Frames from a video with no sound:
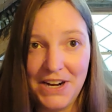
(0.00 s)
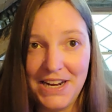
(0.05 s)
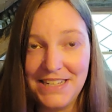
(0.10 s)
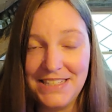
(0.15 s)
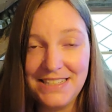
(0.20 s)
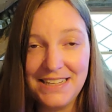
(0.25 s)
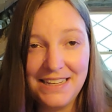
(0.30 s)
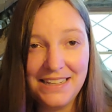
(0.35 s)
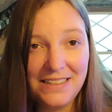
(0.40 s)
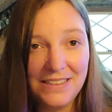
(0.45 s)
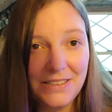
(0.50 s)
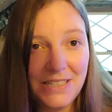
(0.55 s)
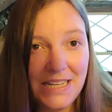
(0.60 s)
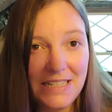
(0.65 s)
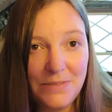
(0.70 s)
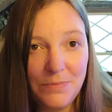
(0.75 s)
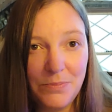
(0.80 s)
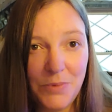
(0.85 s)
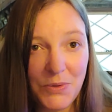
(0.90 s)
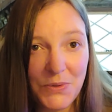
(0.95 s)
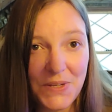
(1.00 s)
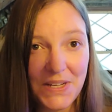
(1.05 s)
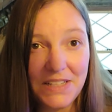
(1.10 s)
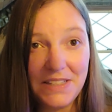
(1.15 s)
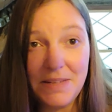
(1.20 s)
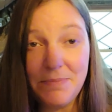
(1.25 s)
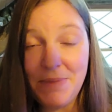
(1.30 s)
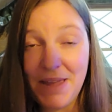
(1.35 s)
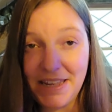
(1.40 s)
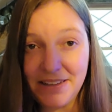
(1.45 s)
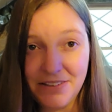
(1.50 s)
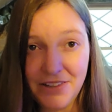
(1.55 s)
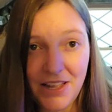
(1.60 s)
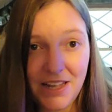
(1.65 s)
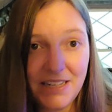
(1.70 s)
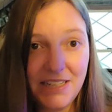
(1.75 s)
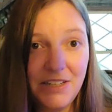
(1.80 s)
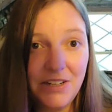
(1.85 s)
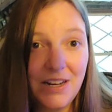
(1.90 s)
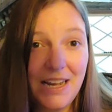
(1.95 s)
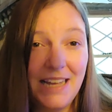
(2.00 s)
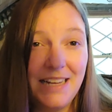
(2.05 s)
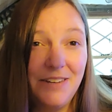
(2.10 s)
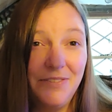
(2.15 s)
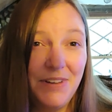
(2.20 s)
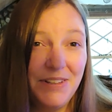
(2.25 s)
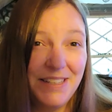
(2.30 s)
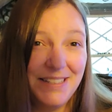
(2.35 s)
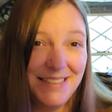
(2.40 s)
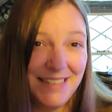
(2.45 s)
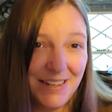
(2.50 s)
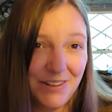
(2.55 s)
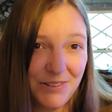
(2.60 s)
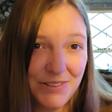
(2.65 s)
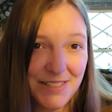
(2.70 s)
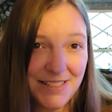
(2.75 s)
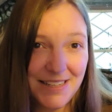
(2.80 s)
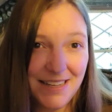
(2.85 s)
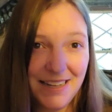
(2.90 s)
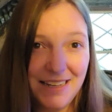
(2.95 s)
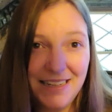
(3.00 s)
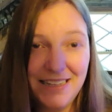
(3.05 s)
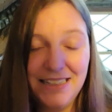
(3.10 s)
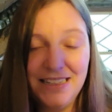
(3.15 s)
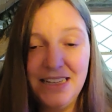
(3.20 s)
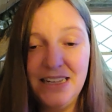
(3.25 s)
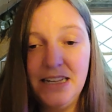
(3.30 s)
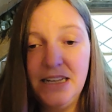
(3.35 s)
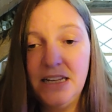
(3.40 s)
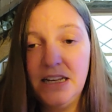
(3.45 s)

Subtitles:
It's most likely bad luck. You're kind of on the downside.